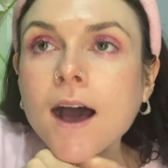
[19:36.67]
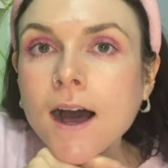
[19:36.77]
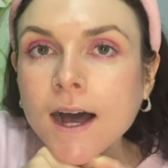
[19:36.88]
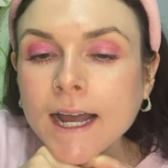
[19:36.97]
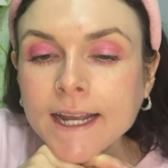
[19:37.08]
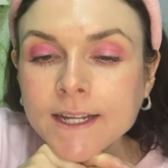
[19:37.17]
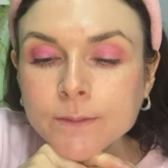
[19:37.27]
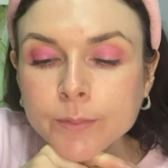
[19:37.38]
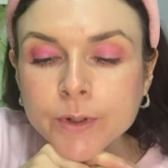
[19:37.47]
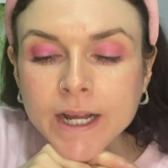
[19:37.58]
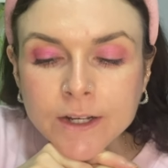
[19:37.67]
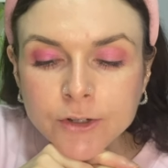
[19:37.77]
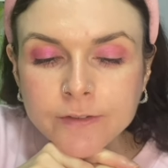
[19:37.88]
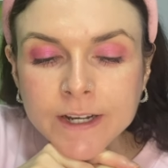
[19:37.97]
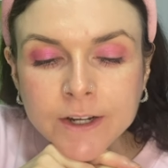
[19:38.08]
I put out
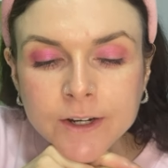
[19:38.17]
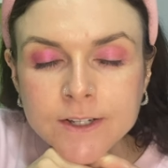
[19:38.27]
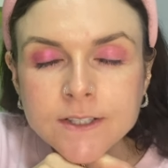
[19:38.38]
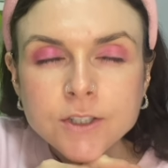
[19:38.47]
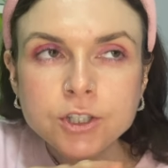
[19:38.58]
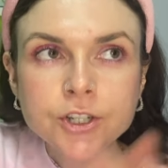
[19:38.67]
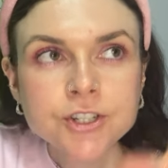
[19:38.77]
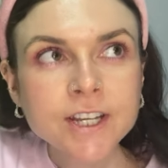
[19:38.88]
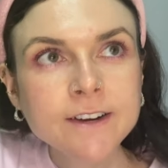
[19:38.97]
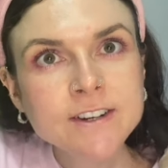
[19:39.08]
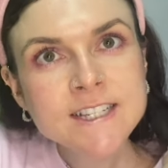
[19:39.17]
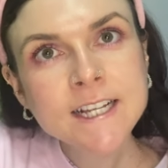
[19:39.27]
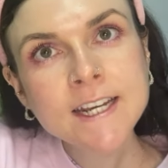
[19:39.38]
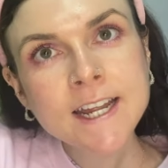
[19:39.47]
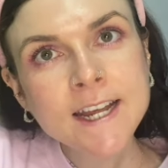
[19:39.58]
new videos usually every
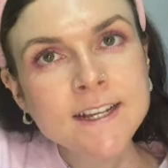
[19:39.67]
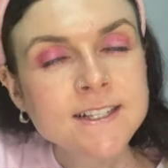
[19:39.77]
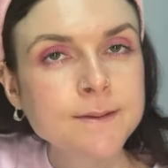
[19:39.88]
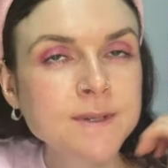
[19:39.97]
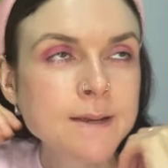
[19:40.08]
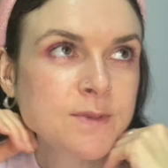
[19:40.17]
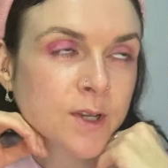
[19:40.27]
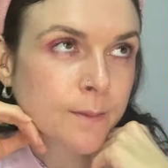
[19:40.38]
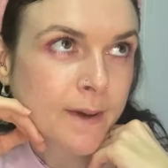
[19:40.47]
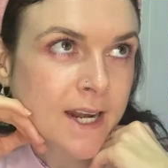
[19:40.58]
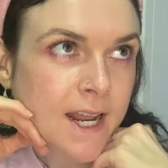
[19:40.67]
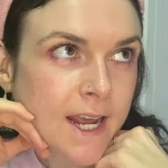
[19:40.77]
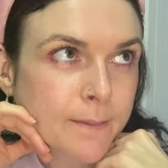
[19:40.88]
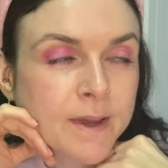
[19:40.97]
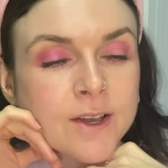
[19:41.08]
Sunday, sometimes on a
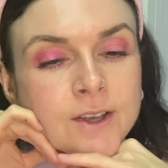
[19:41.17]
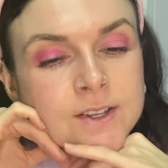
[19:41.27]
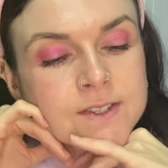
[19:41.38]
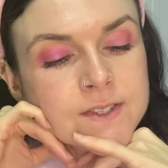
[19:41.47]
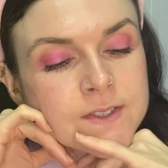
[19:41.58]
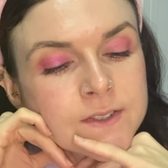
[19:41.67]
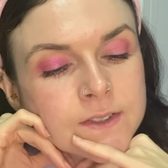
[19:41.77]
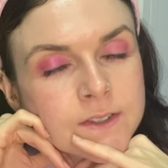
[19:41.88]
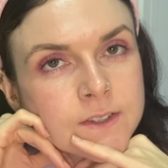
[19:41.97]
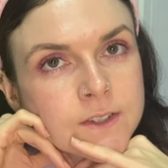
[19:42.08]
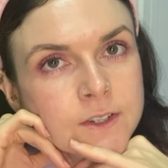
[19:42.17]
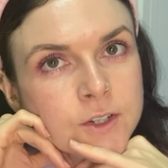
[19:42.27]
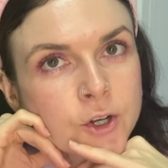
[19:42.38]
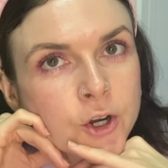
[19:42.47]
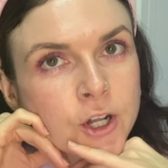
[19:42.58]
Monday because
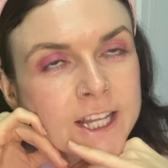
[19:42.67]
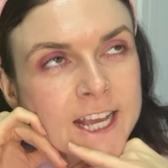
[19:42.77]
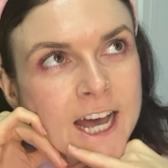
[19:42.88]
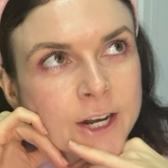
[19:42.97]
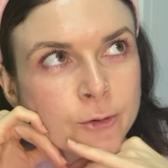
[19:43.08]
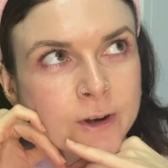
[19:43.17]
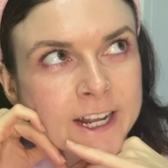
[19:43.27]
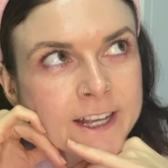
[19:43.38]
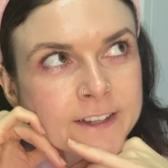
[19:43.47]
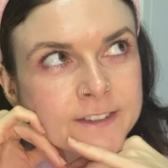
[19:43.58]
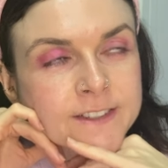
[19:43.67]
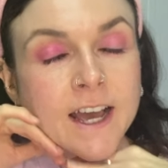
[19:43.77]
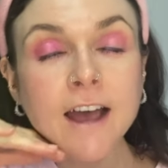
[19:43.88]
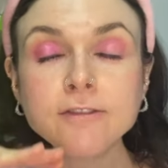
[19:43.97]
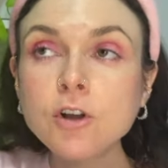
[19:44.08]
girly got to rest.
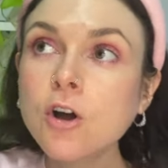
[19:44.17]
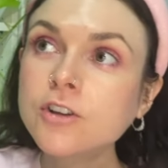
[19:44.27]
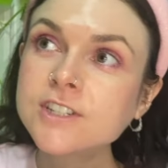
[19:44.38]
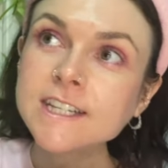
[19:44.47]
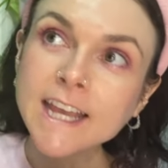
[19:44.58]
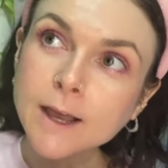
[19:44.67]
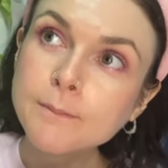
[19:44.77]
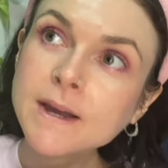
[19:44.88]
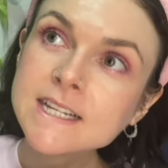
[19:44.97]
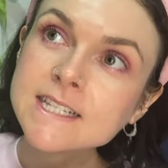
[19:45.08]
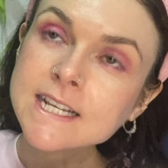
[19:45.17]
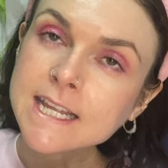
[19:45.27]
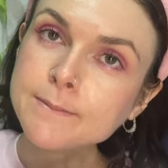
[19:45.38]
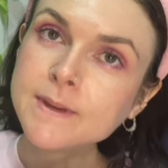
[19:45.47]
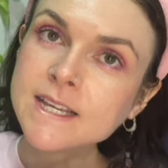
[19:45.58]
I've got to get my
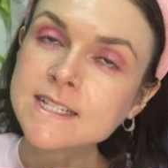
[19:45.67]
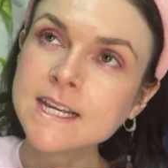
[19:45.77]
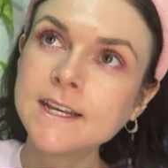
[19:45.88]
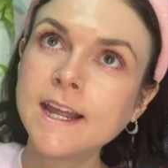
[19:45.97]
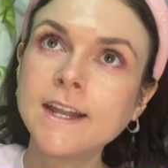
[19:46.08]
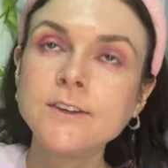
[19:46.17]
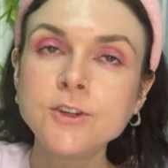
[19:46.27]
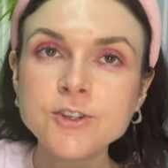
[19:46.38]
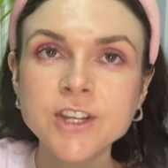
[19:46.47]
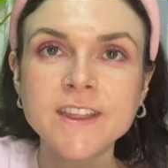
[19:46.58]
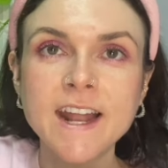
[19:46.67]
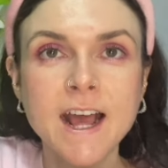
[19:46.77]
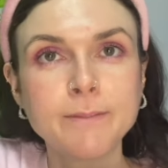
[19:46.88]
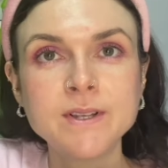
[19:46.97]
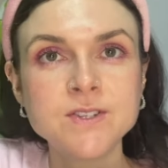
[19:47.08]
sleepies in, and usually that
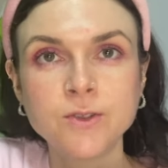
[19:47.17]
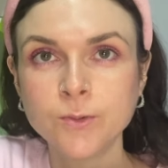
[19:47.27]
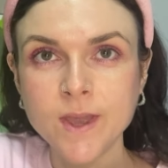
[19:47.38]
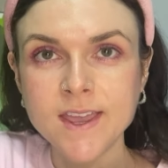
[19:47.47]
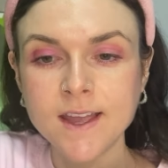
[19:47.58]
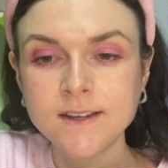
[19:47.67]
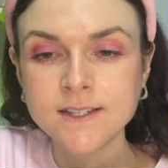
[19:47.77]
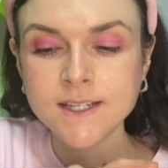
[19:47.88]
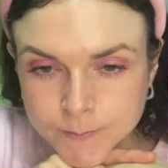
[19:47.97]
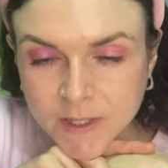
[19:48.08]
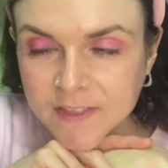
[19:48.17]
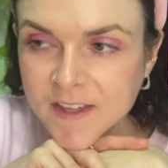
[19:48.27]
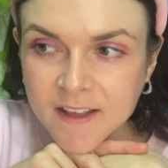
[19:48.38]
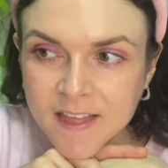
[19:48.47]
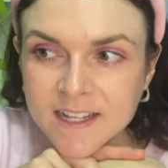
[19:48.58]
happens on the weekend. I
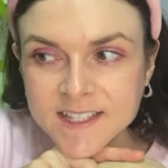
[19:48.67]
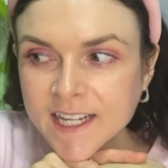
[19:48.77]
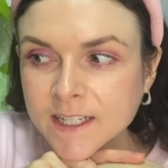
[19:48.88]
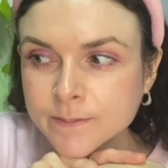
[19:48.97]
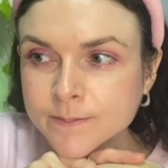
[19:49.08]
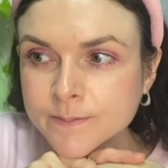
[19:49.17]
think that's it.